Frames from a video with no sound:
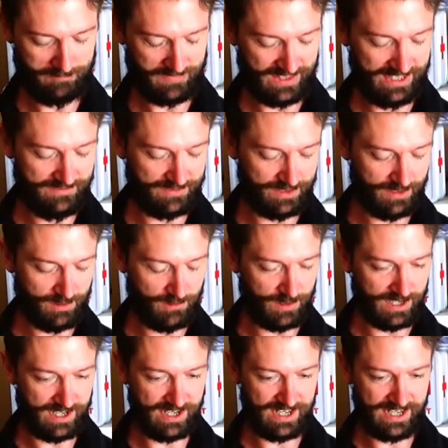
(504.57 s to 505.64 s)
Even though
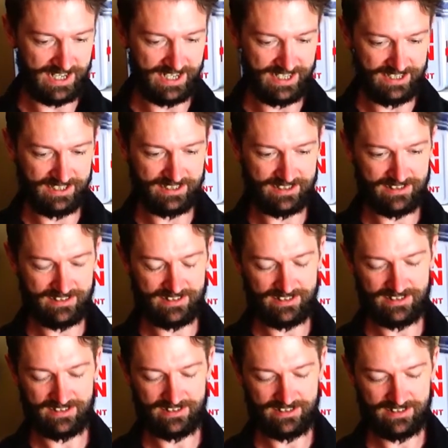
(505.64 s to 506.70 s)
I
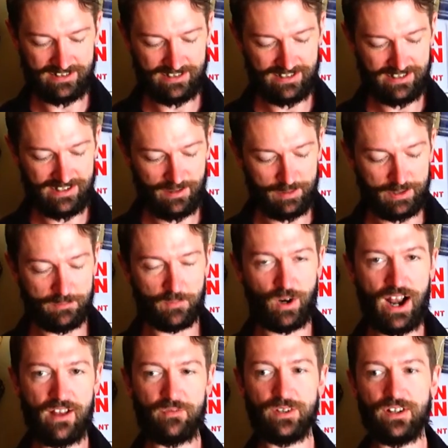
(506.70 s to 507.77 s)
mean, we're
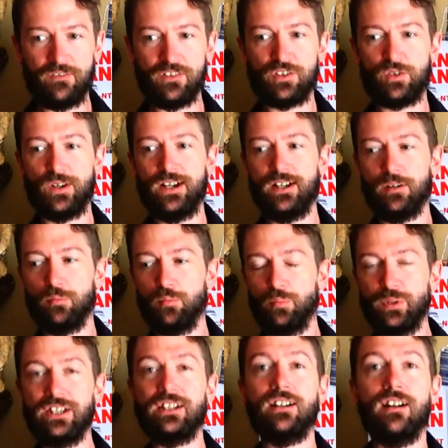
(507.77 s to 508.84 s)
halfway done the Strega
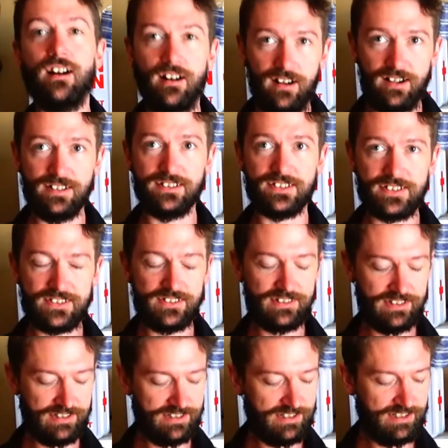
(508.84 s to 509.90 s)
because
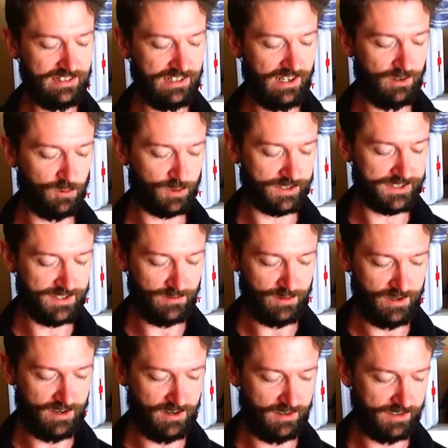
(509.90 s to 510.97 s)
I worked so
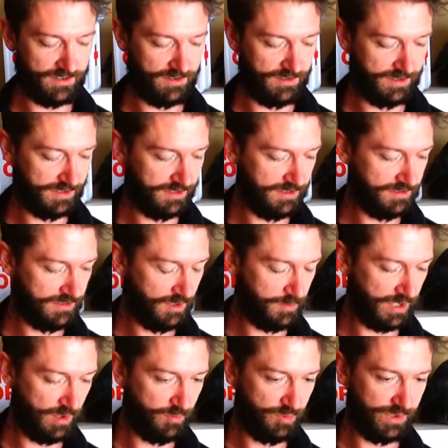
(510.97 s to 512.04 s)
hard on
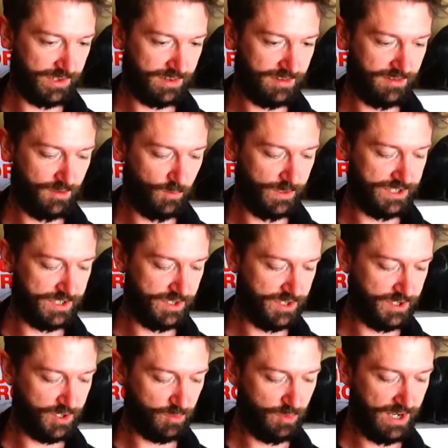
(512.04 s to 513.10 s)
coming up with the Witch's
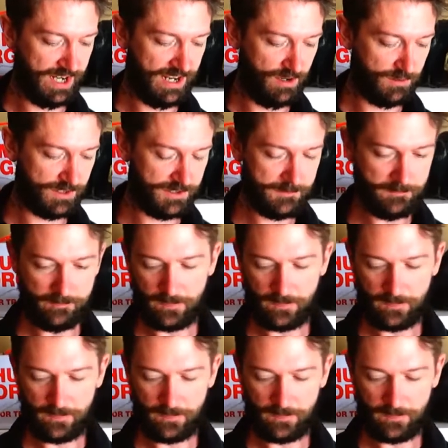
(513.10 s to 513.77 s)
Gingerbread House.